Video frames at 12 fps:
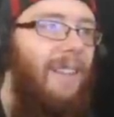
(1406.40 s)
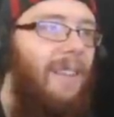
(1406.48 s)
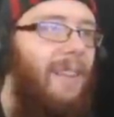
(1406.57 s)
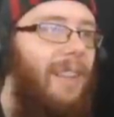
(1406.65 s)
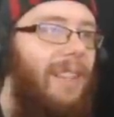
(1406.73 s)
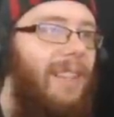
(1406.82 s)

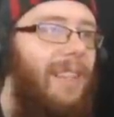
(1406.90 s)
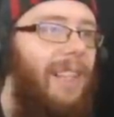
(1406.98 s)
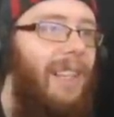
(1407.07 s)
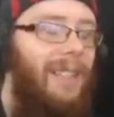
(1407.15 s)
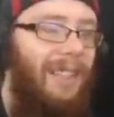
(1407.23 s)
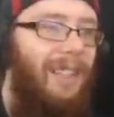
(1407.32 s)
This
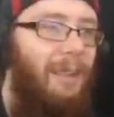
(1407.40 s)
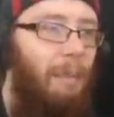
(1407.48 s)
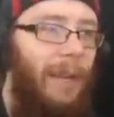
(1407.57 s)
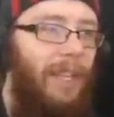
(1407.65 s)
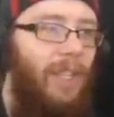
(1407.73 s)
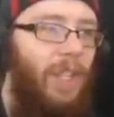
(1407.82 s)
little
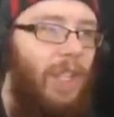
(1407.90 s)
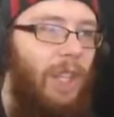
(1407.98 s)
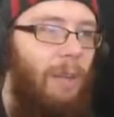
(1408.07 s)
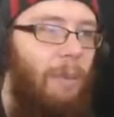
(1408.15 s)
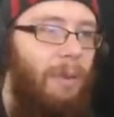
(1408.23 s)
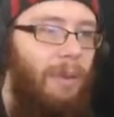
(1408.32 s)

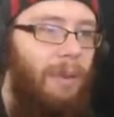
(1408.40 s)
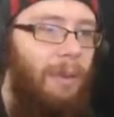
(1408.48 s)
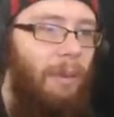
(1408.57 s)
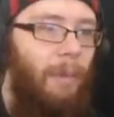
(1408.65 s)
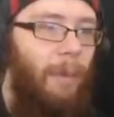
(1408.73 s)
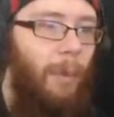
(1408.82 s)
spaceship
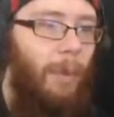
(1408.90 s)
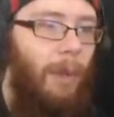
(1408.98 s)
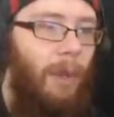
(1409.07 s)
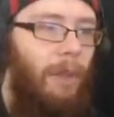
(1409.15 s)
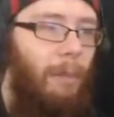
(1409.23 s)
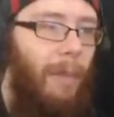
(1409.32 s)
with
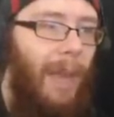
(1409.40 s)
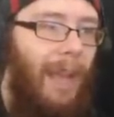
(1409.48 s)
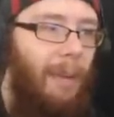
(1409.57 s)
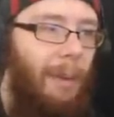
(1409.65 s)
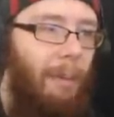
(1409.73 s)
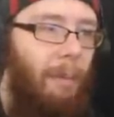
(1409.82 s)
all the
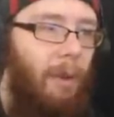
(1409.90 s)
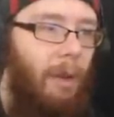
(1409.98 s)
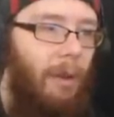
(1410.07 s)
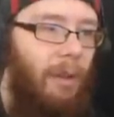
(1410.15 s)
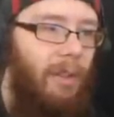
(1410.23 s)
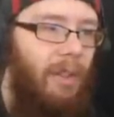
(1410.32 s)
magma
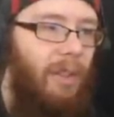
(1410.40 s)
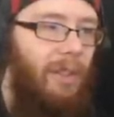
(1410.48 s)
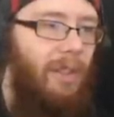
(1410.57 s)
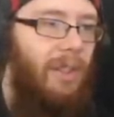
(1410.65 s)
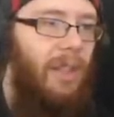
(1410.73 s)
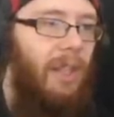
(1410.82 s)
blocks
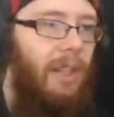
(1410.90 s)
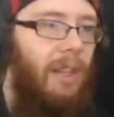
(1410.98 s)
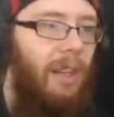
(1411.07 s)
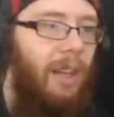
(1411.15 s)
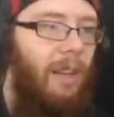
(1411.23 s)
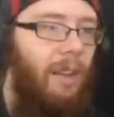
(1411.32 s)

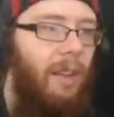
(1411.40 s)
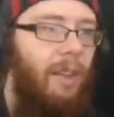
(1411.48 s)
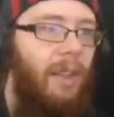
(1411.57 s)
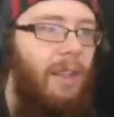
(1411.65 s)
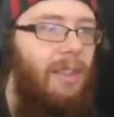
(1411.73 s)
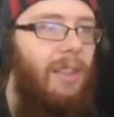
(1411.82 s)
signaling that
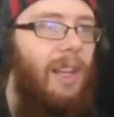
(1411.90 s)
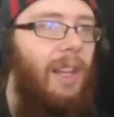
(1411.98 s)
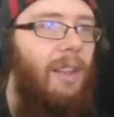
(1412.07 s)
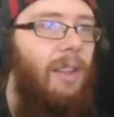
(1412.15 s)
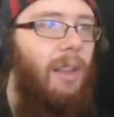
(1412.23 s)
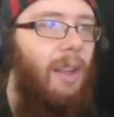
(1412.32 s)
that's like